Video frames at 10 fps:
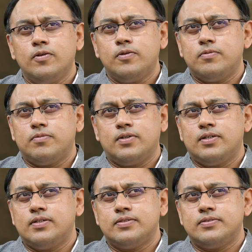No,
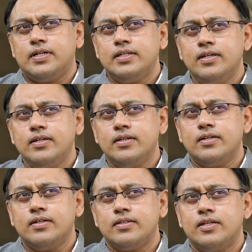uh, I think uh,